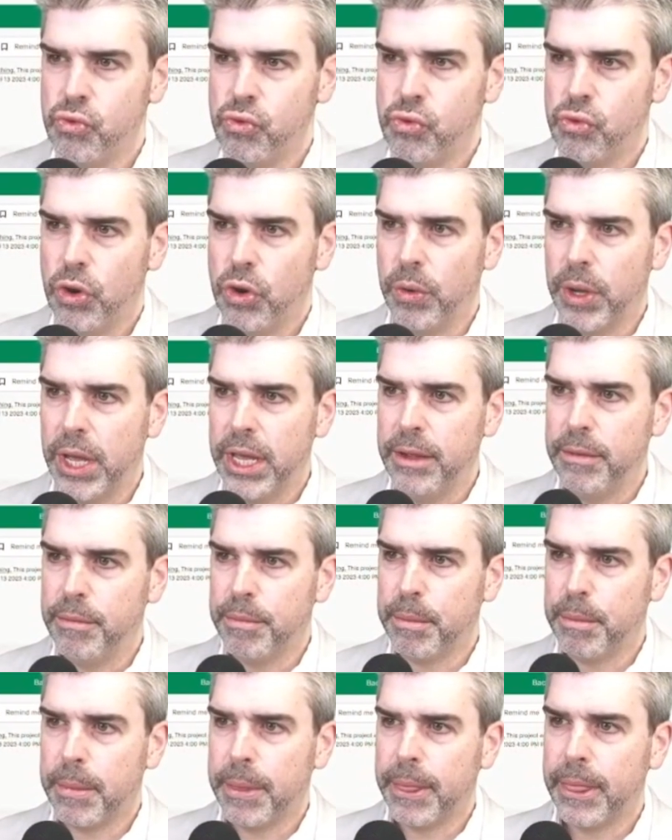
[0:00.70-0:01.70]
Okay.
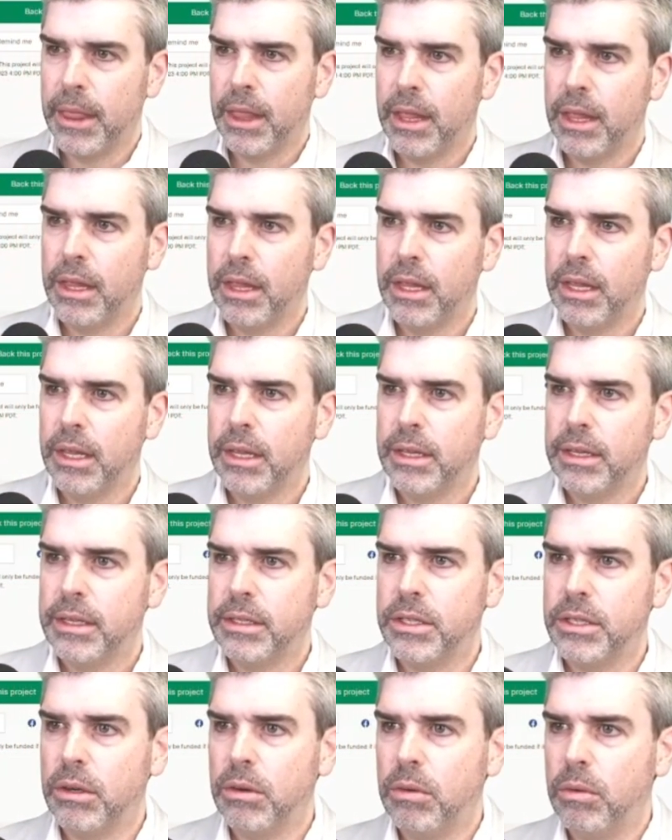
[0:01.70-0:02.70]

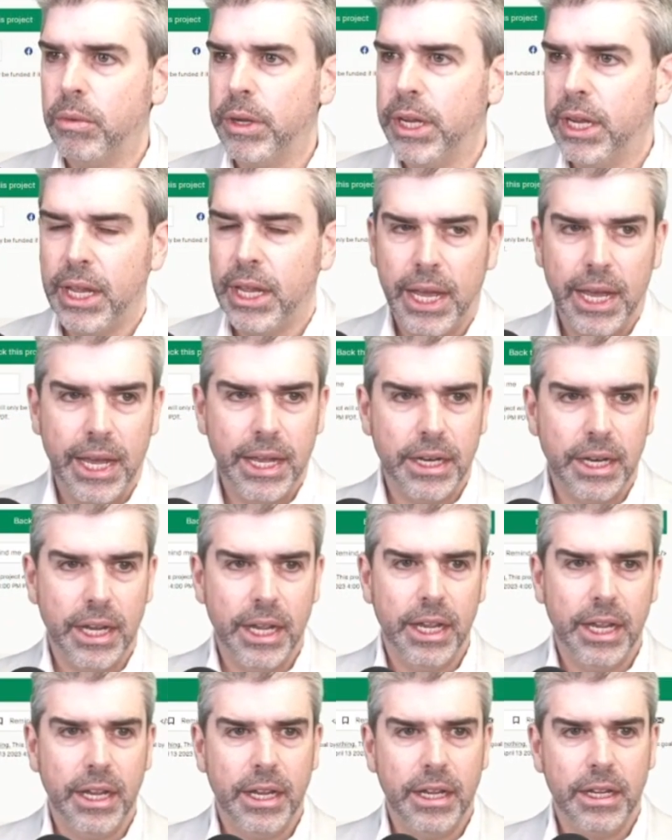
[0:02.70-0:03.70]
So we had
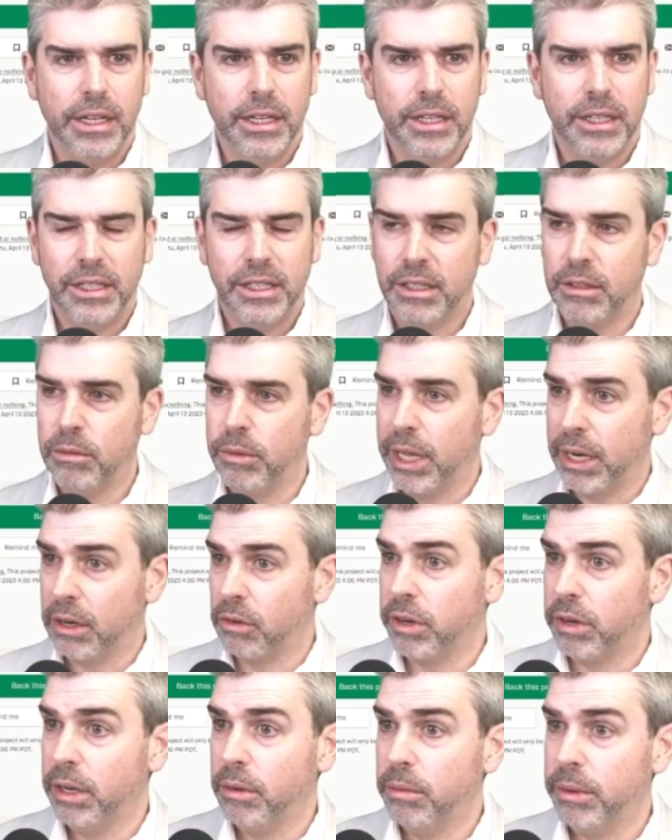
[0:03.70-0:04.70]
a we had a
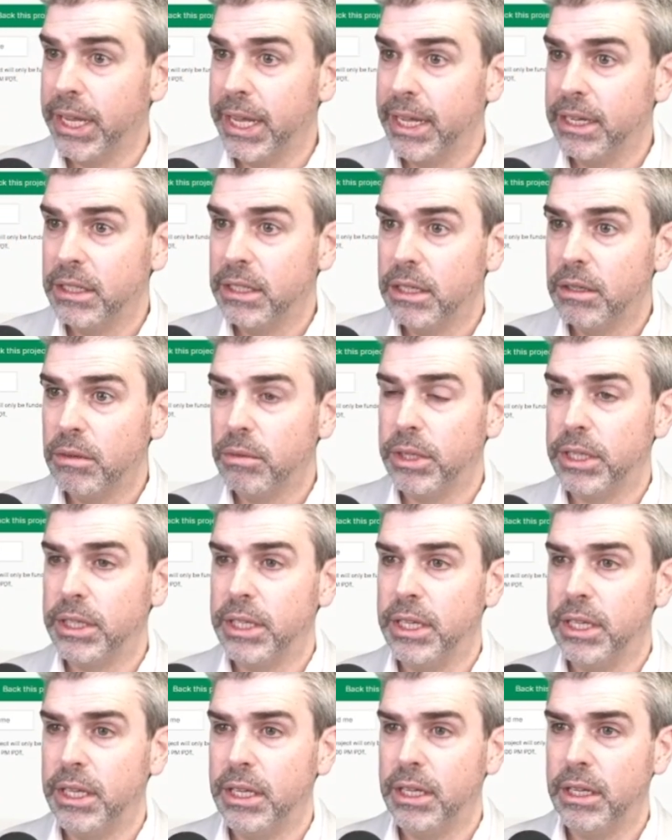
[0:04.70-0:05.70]
great weekend with
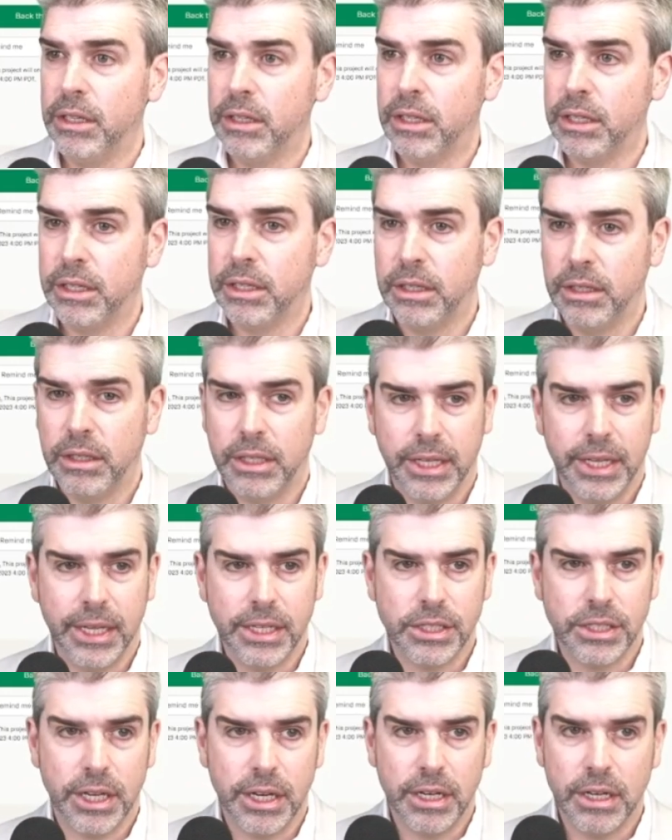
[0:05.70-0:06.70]
the the
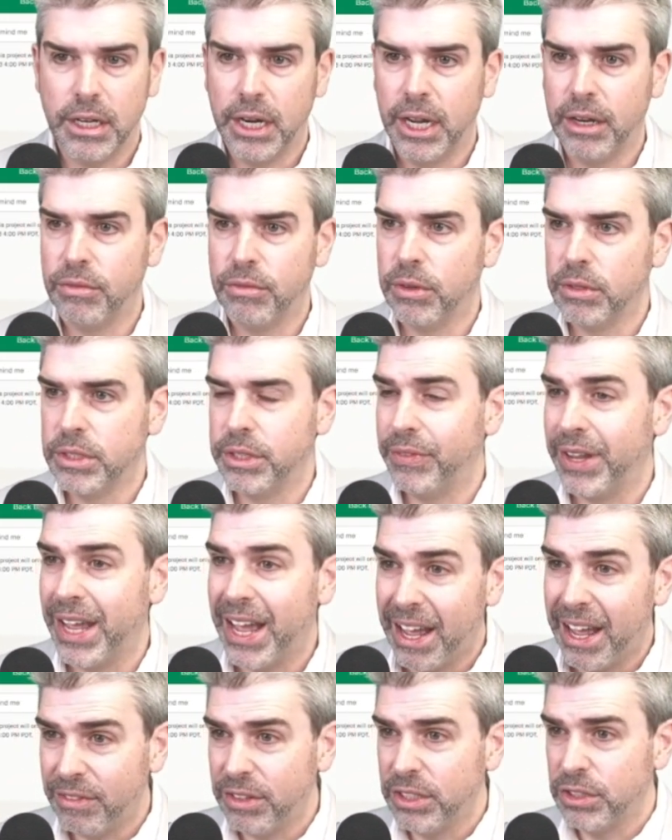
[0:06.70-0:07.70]
Kickstarter, and folks, if you
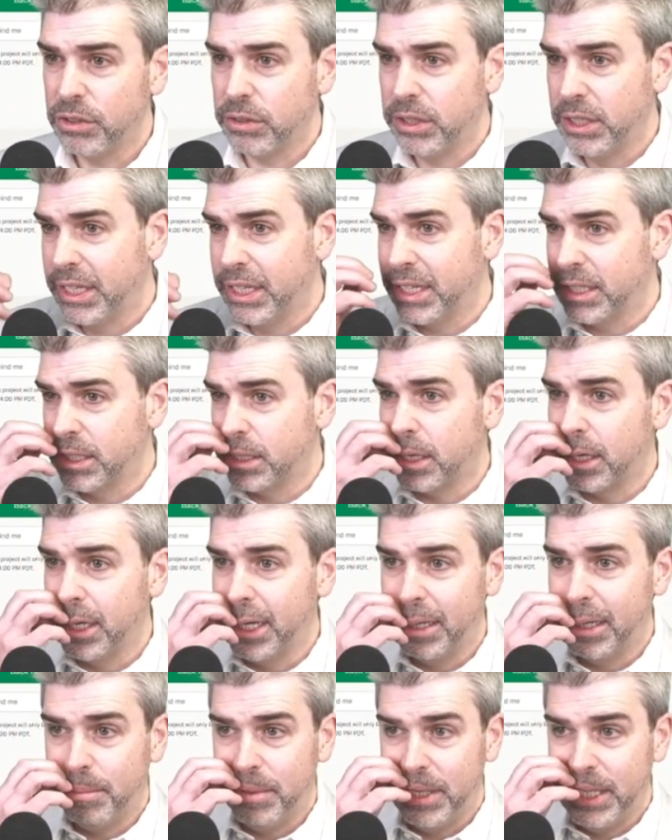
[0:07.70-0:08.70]
haven't joined the Kickstarter
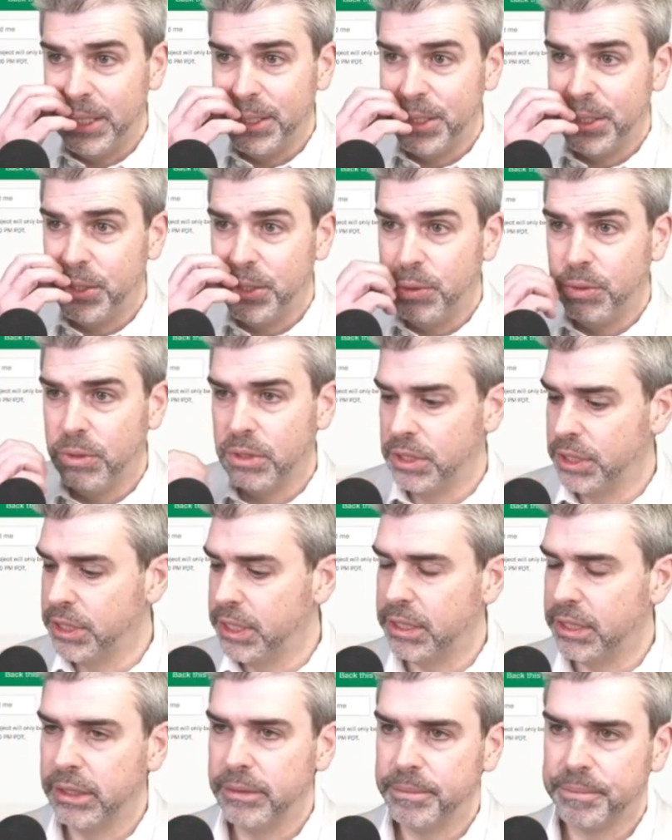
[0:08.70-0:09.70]
yet, please do
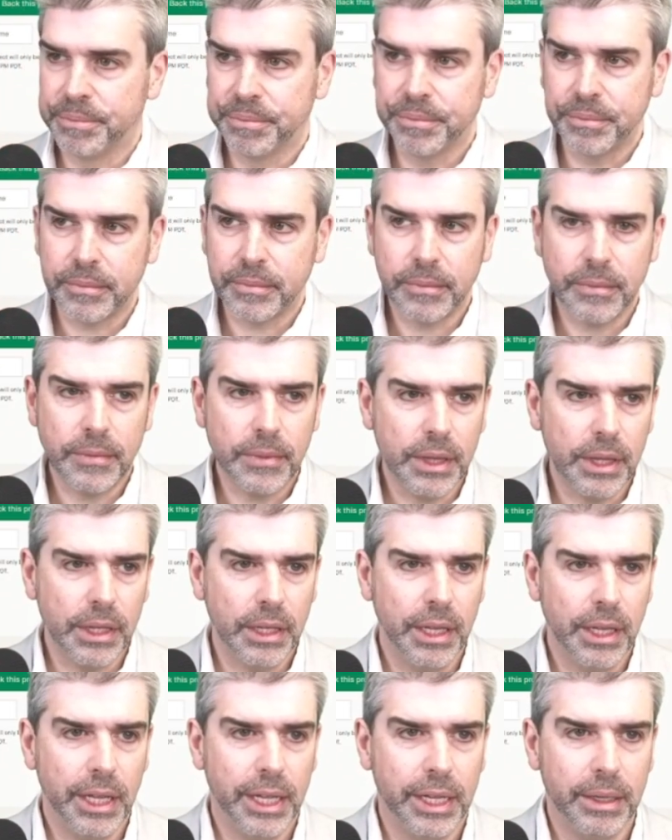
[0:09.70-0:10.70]
consider.
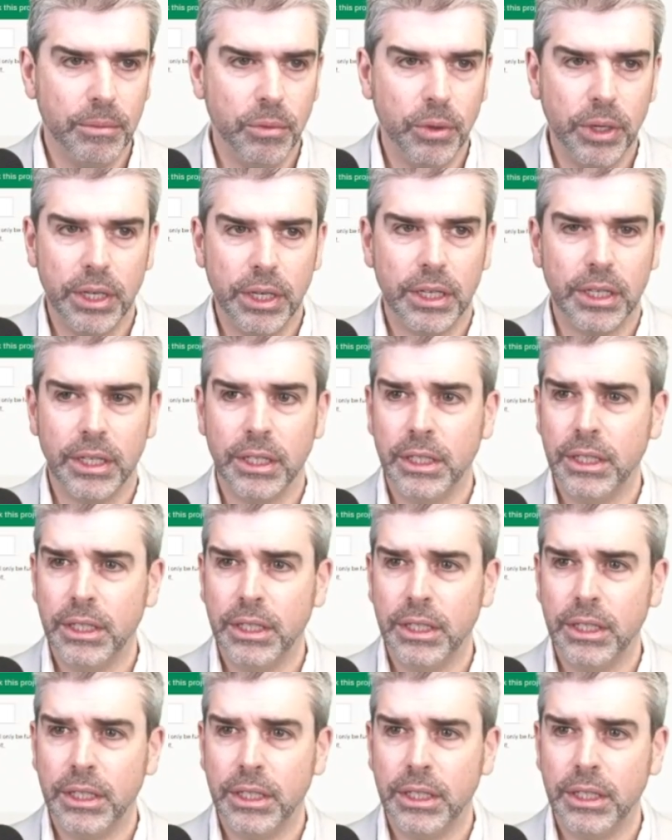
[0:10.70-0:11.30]
Uh, we're